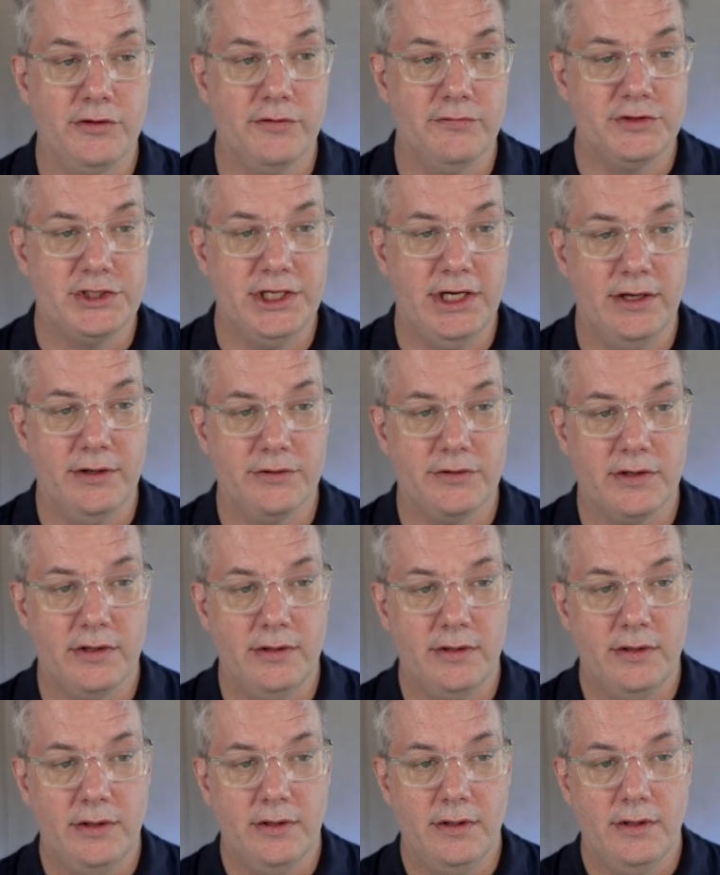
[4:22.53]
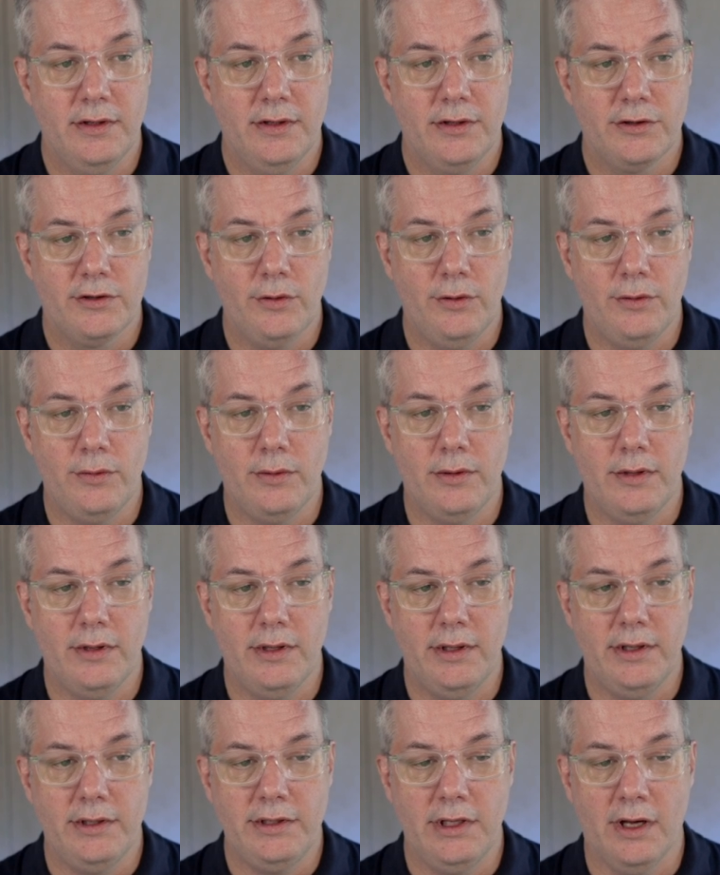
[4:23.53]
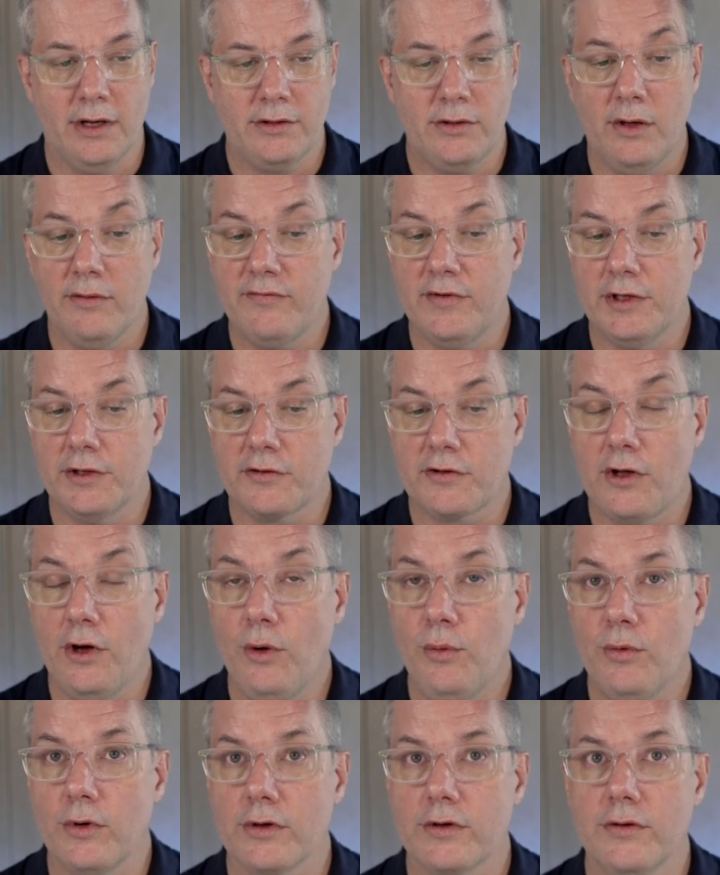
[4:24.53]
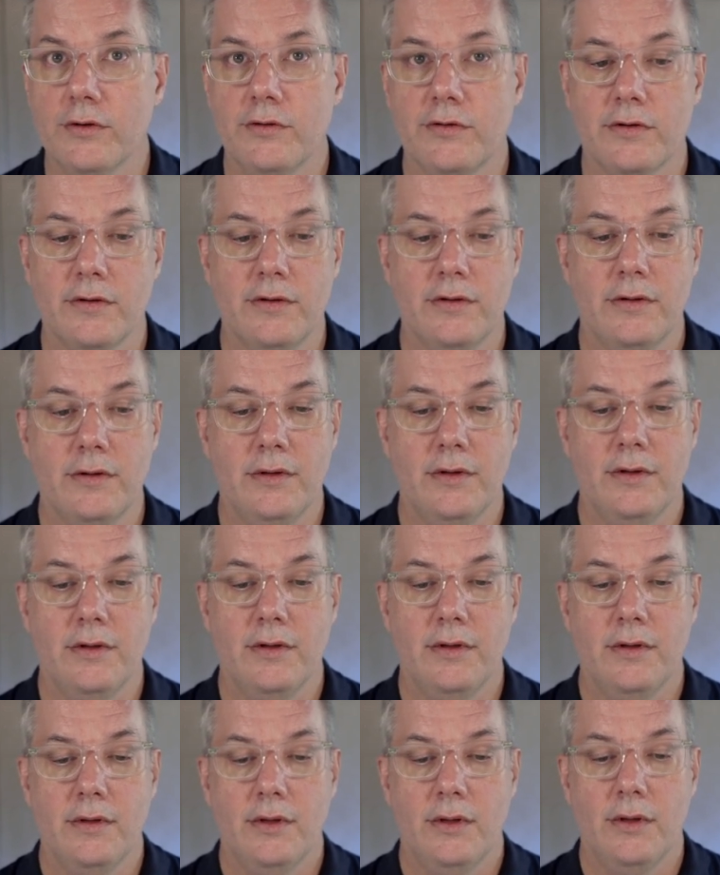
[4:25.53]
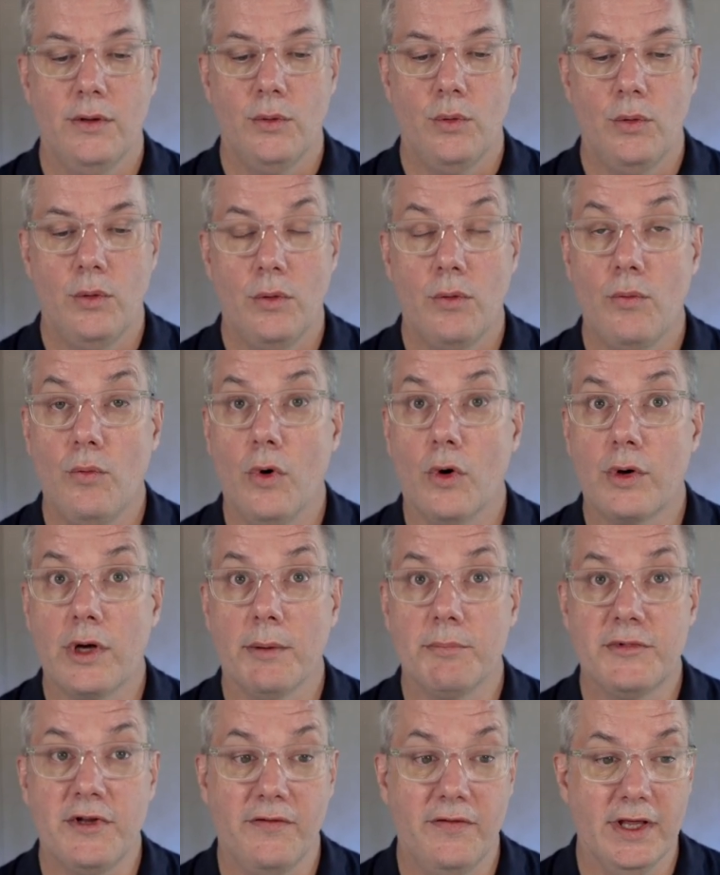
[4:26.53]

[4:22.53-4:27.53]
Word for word: shares. So Iakov and his co-workers woke up